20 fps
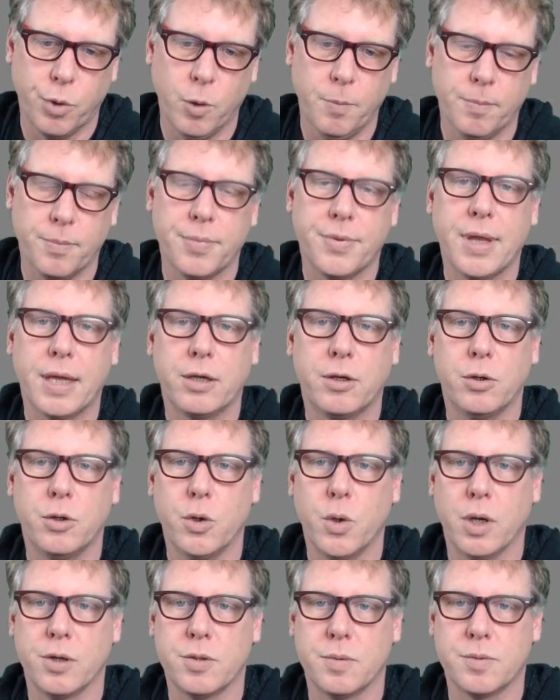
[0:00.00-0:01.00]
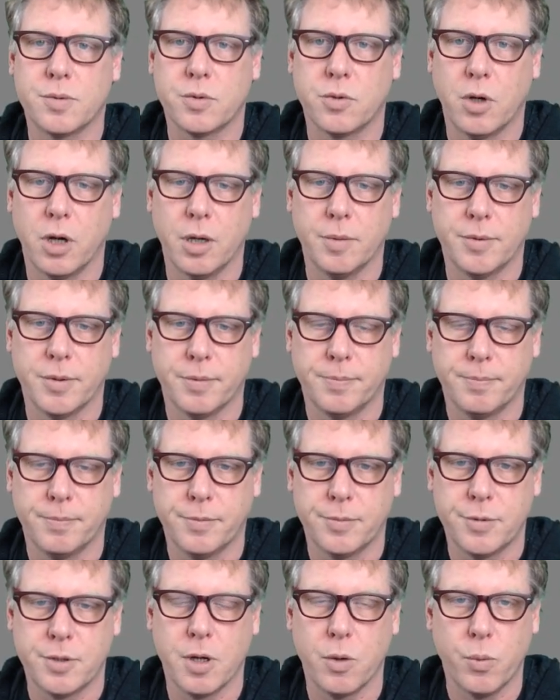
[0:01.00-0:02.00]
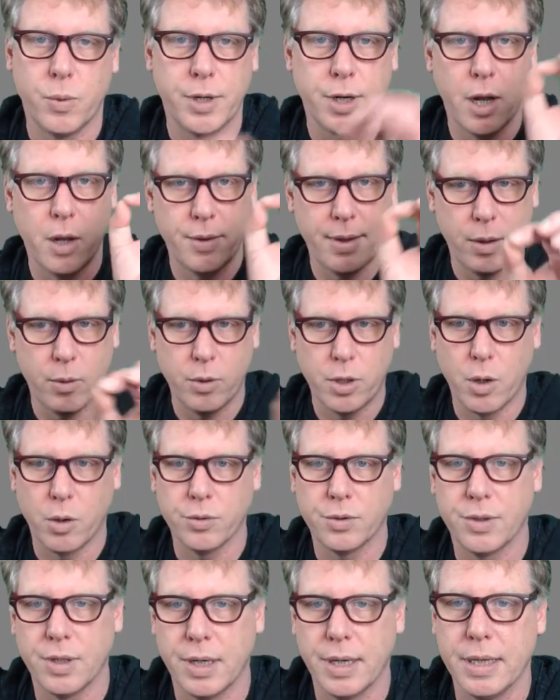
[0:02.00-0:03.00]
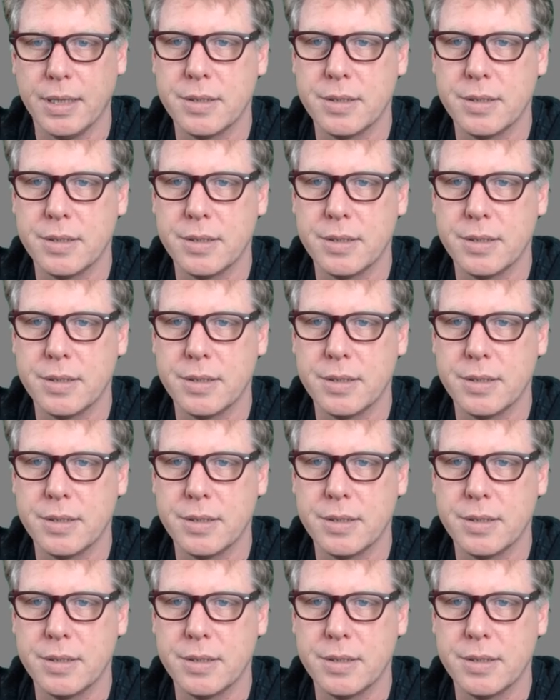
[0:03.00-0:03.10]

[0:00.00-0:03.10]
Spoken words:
Boom, thank you, you are subscribed. So we know that will go onto the